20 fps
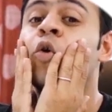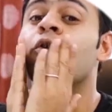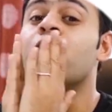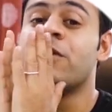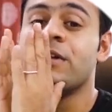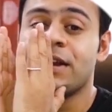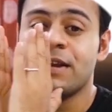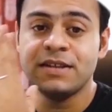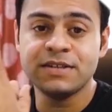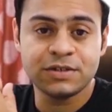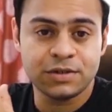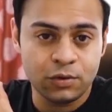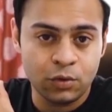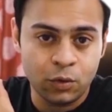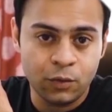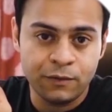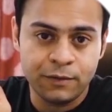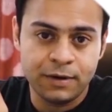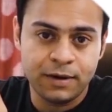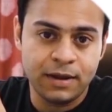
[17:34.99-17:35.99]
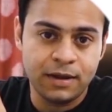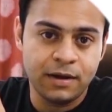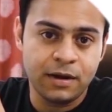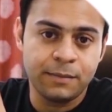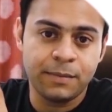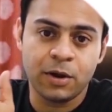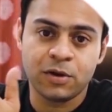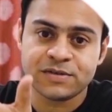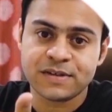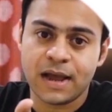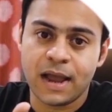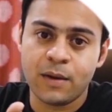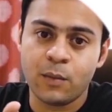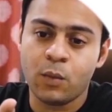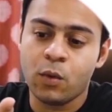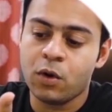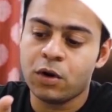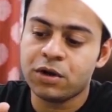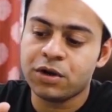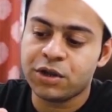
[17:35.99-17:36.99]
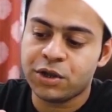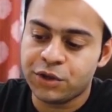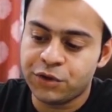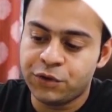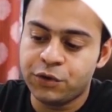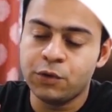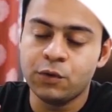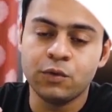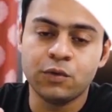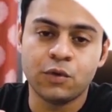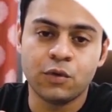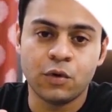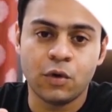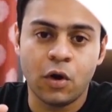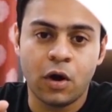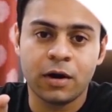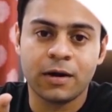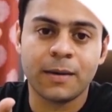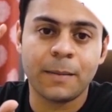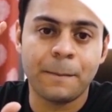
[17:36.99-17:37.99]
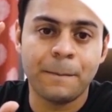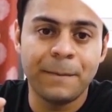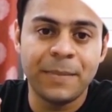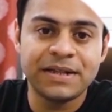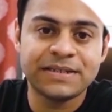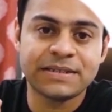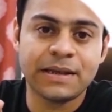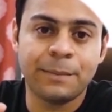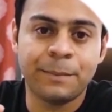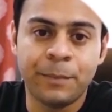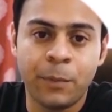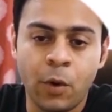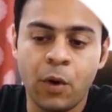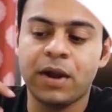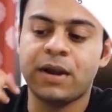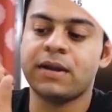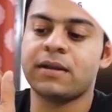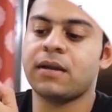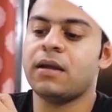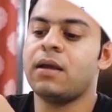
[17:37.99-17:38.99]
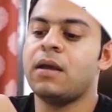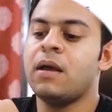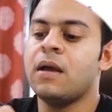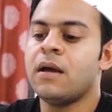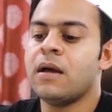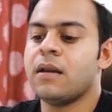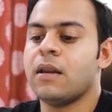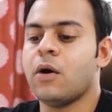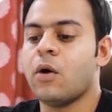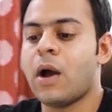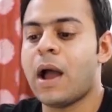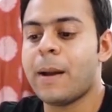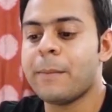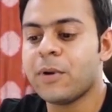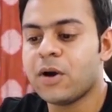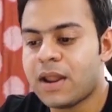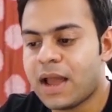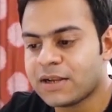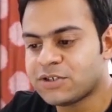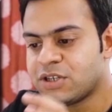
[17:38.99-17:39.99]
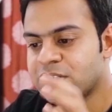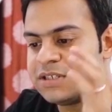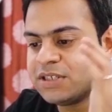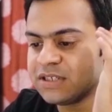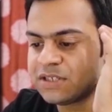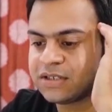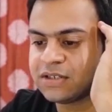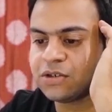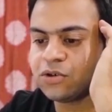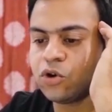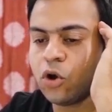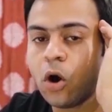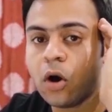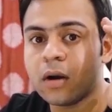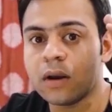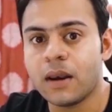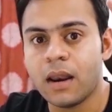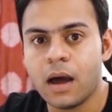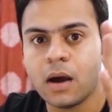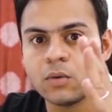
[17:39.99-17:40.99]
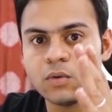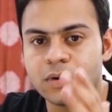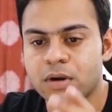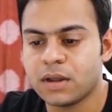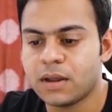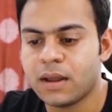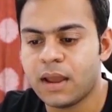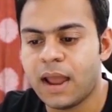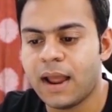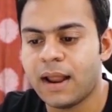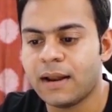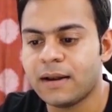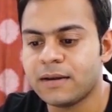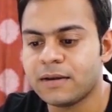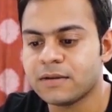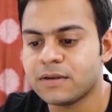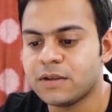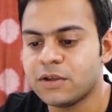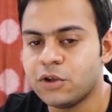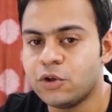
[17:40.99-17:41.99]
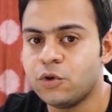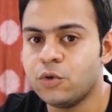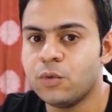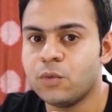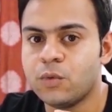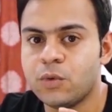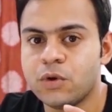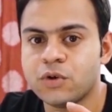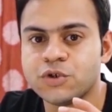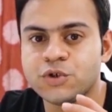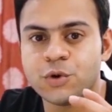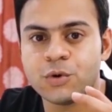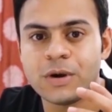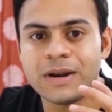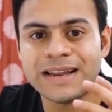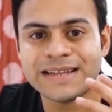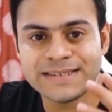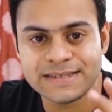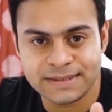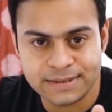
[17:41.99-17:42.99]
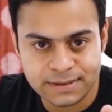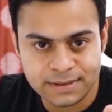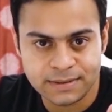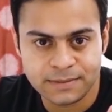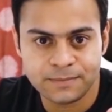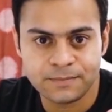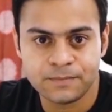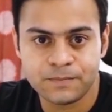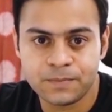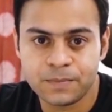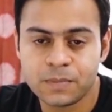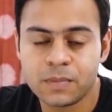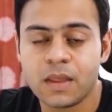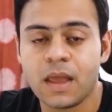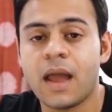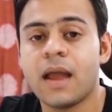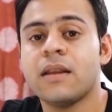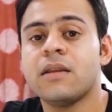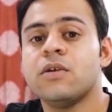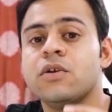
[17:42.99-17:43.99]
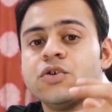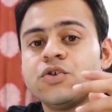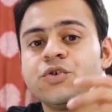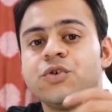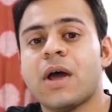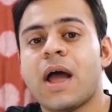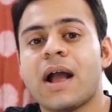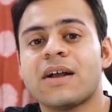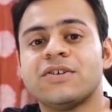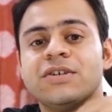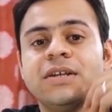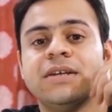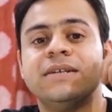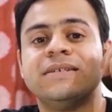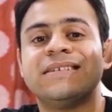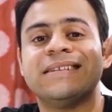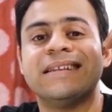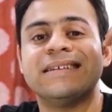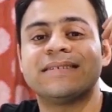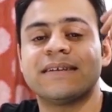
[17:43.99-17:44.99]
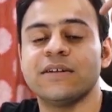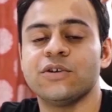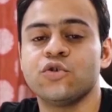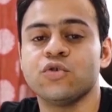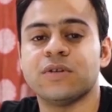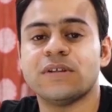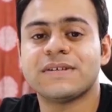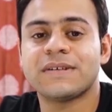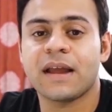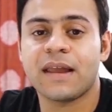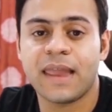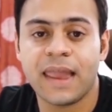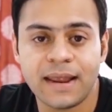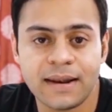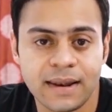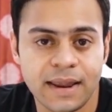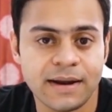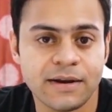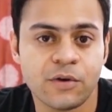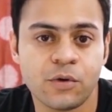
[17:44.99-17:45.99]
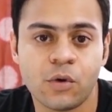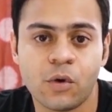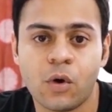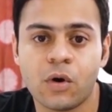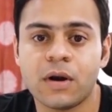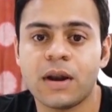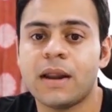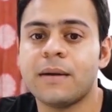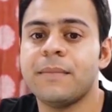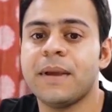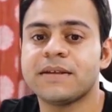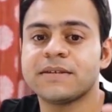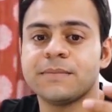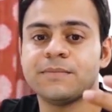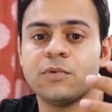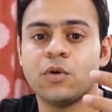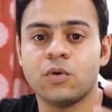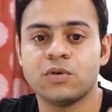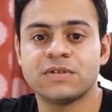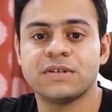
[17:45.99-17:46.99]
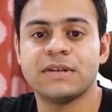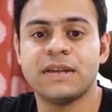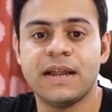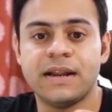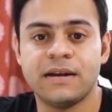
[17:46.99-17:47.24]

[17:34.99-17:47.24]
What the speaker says: go really slow over here, because I want you to not miss a point. Now I'm going to actually just talk loud, and you should listen, and you should actually listen to this again later on and make some notes